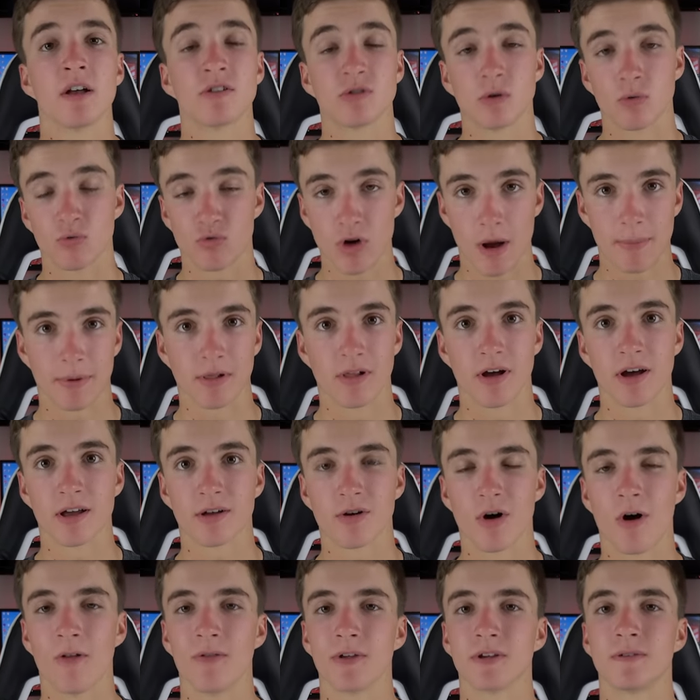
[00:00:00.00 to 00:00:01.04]
so drop a
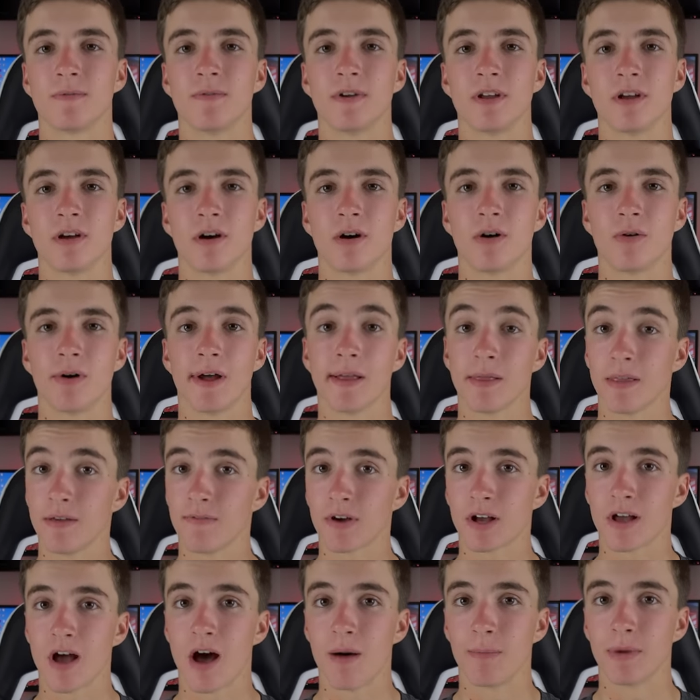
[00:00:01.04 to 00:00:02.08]
like on this video and leave
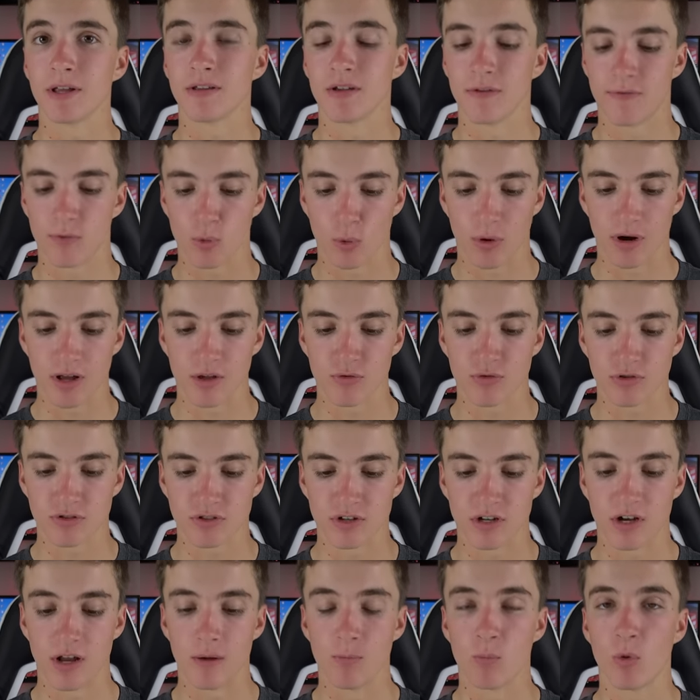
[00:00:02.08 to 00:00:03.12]
a comment if you are
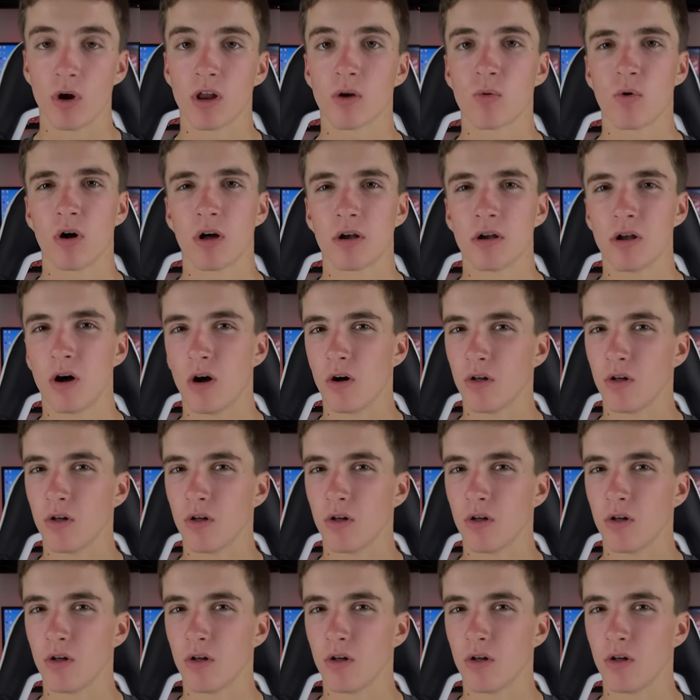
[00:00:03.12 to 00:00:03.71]
interested in winning one.